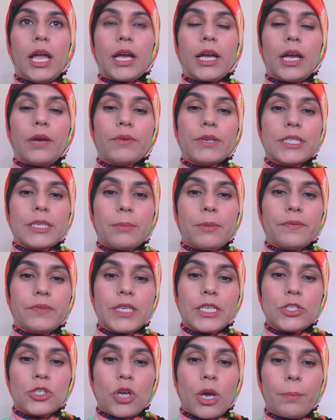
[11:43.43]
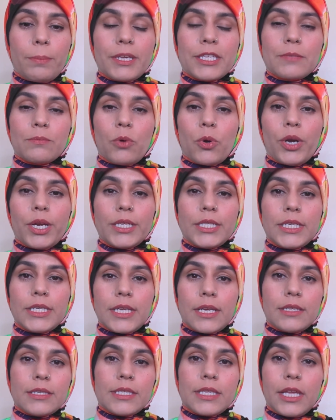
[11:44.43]
cover some of these topics more in
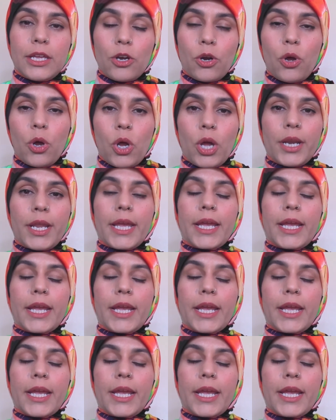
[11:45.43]
details later on.